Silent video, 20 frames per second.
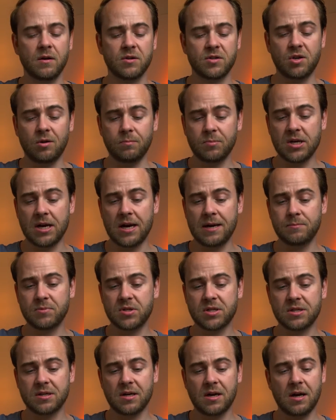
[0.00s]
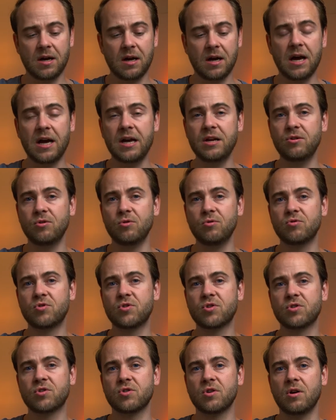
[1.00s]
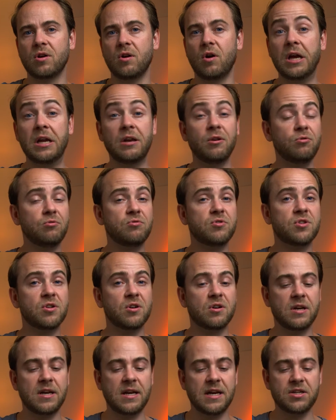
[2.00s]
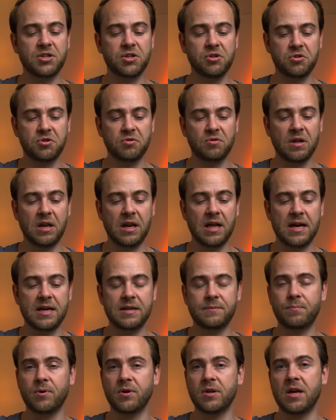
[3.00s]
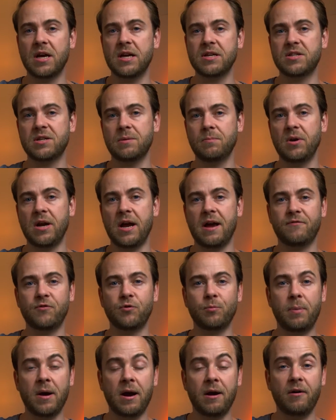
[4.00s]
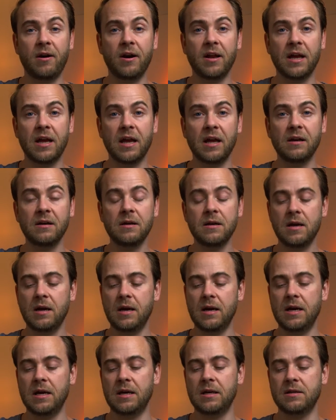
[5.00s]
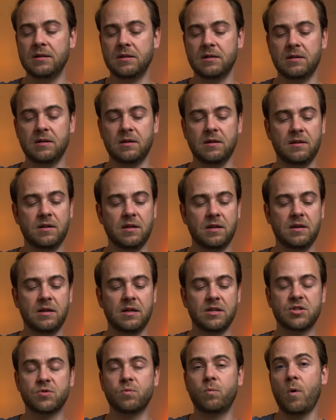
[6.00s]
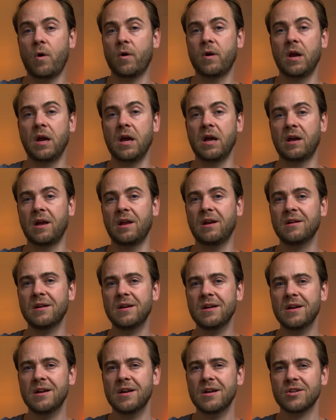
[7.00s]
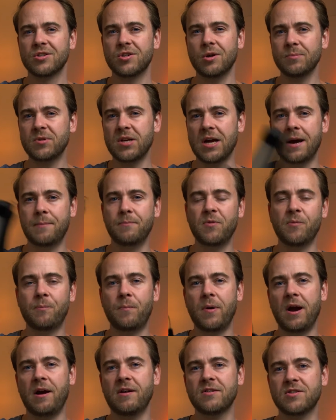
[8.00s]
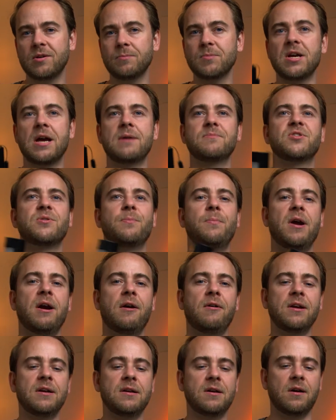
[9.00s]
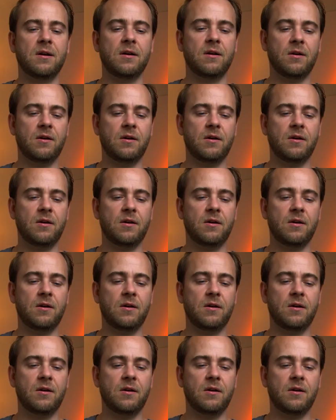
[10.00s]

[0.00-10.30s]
Sometimes I lose the connection to the light, but I simply have to pair it again, and then it's working again. Sometimes the pairing